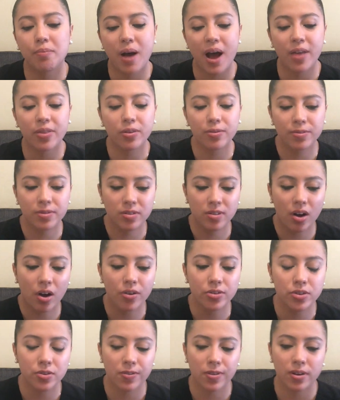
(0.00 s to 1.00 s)

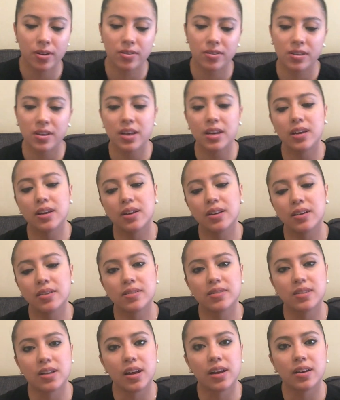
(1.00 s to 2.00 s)
pathophysiology of the
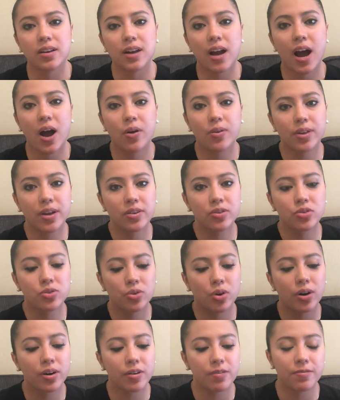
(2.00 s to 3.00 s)
disease and how that
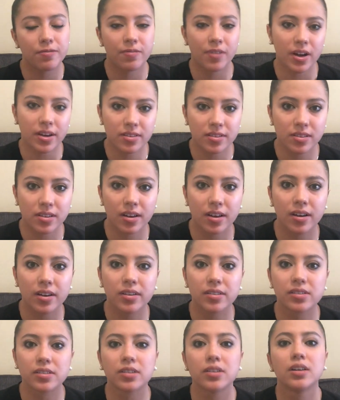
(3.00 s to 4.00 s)
drug affects
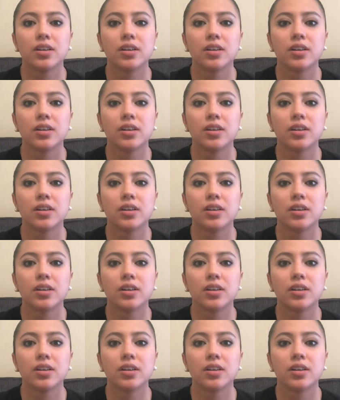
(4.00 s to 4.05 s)
it,